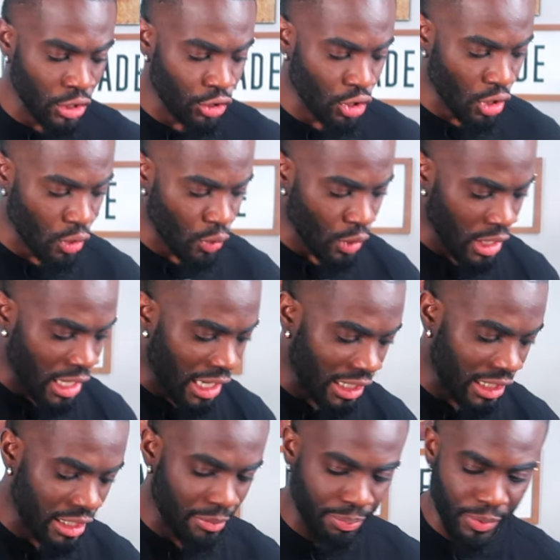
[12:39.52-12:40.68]
Now, a
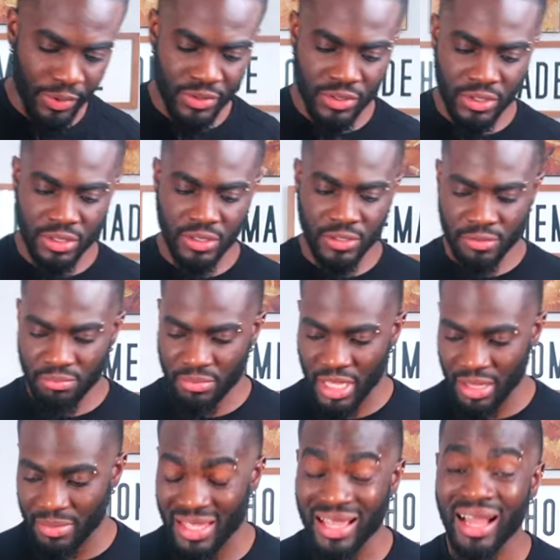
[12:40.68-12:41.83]
lot of persons
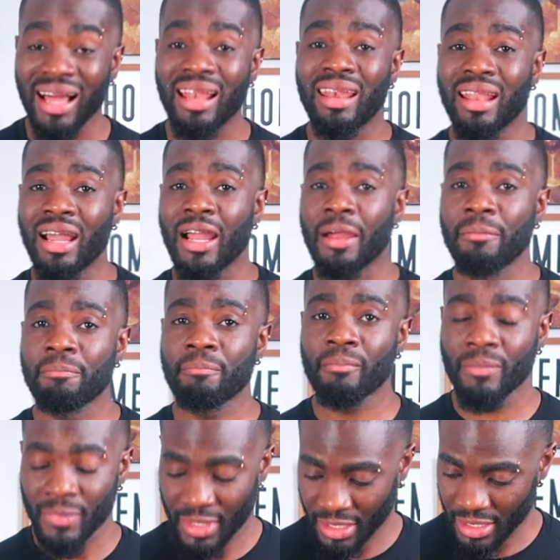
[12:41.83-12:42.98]
may be alarmed
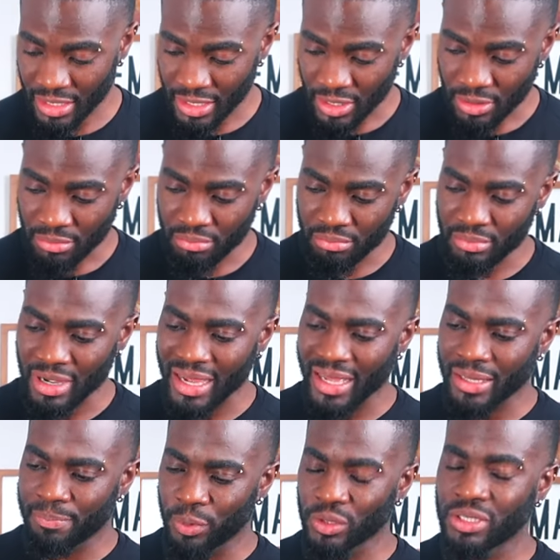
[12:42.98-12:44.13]

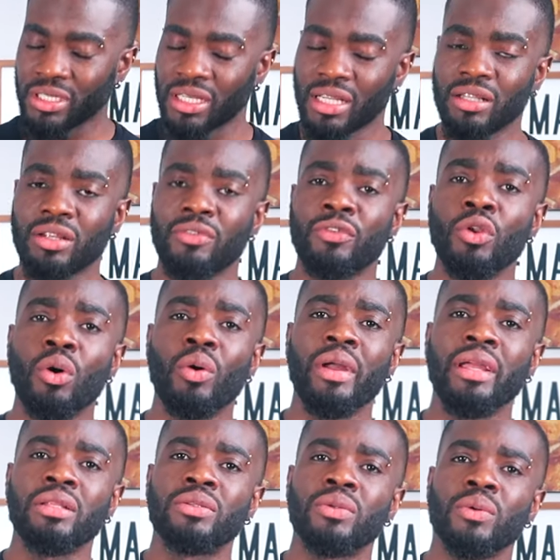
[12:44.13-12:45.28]
by putting in the dough
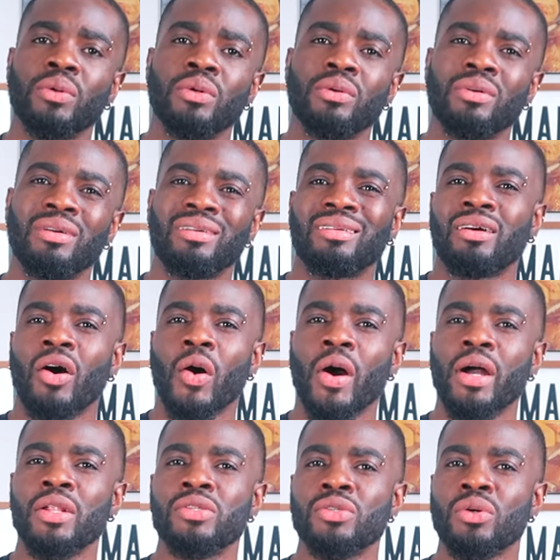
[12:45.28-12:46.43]
into
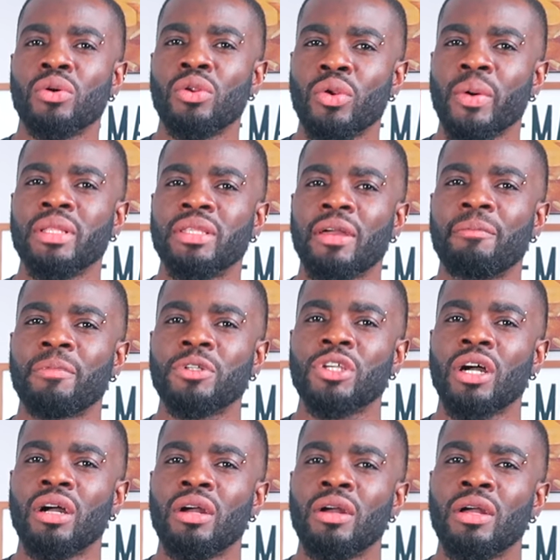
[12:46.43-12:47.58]
oil so low in
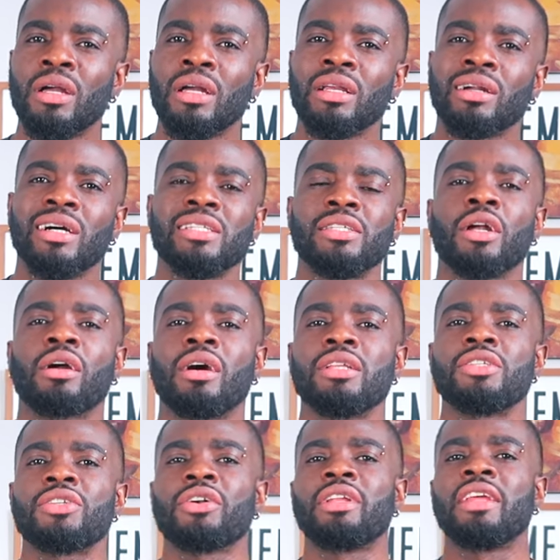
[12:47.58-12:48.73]
temperature because they're
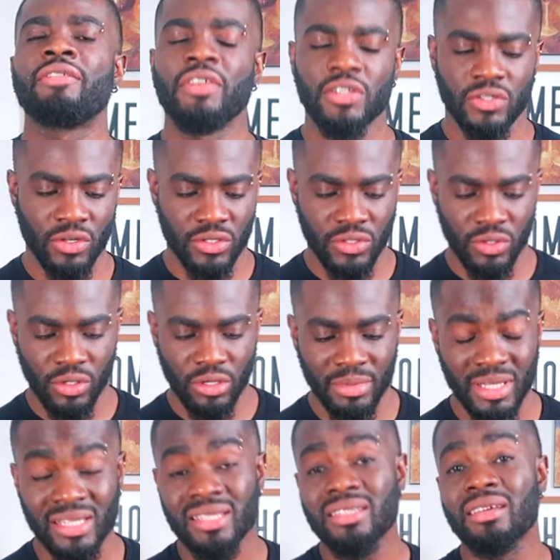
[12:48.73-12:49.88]
concerned if it's just going to
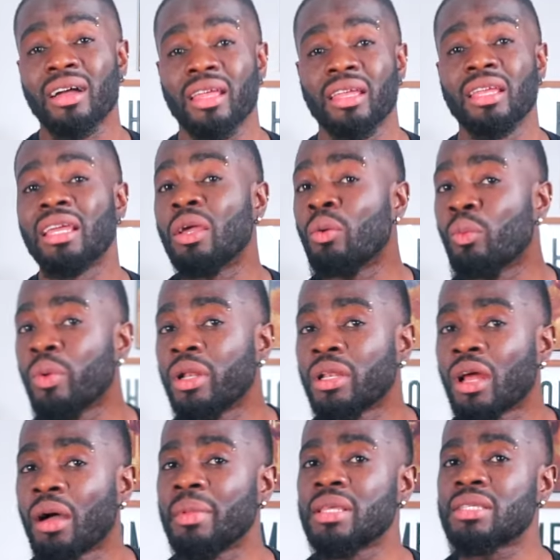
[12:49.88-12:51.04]
be sag it will
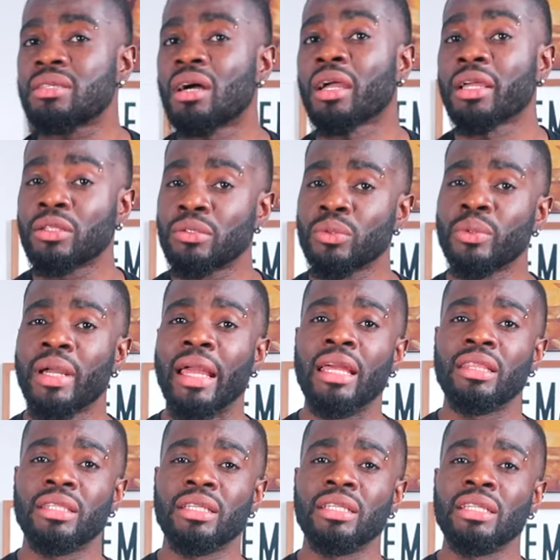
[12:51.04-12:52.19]
not be sag
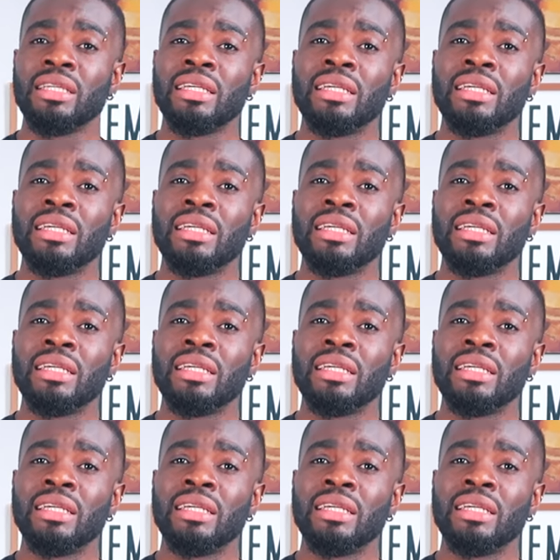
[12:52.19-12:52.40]
280